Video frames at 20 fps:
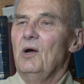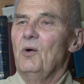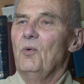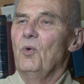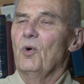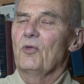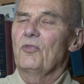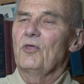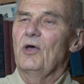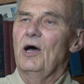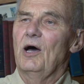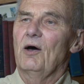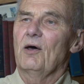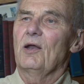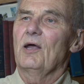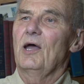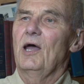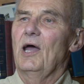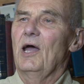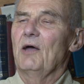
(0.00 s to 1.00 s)
without
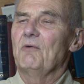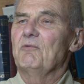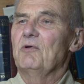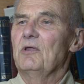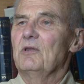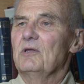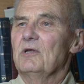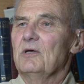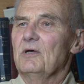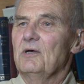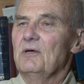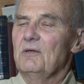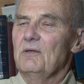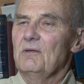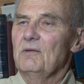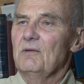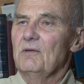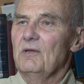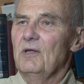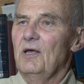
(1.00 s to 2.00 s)
having
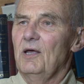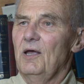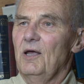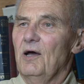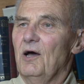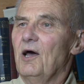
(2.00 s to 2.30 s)
the